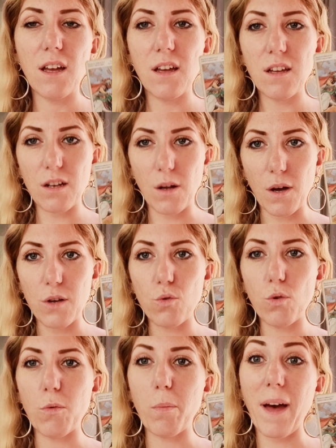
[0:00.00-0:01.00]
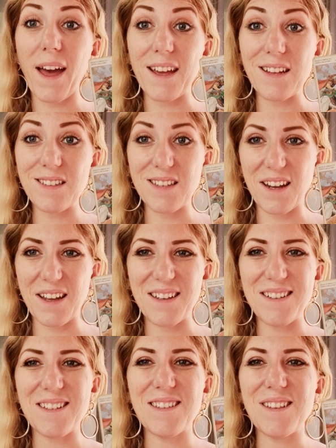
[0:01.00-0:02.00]
you know, a normal pace and I
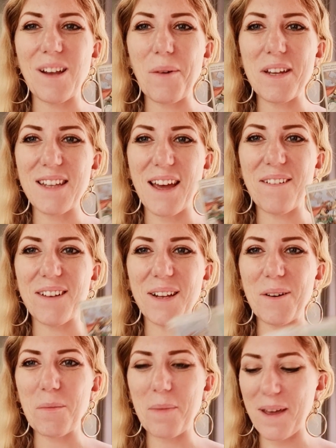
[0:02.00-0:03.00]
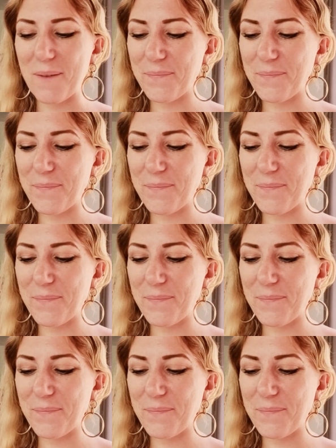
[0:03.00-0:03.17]
can just slow it down a little bit.